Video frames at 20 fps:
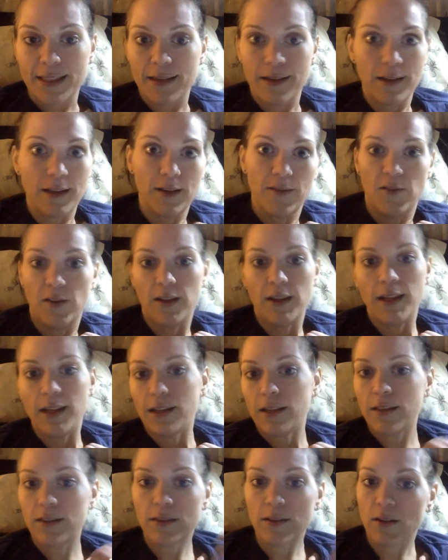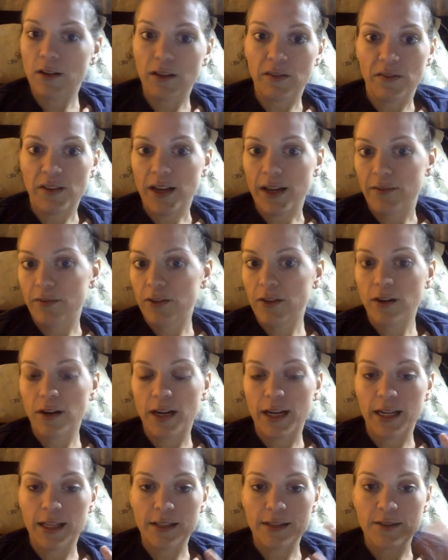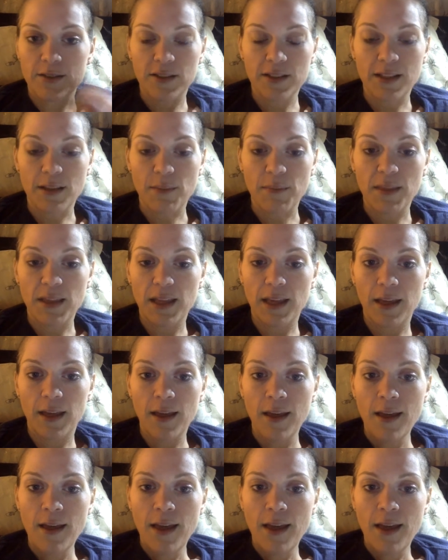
going to give you like 35 credits or something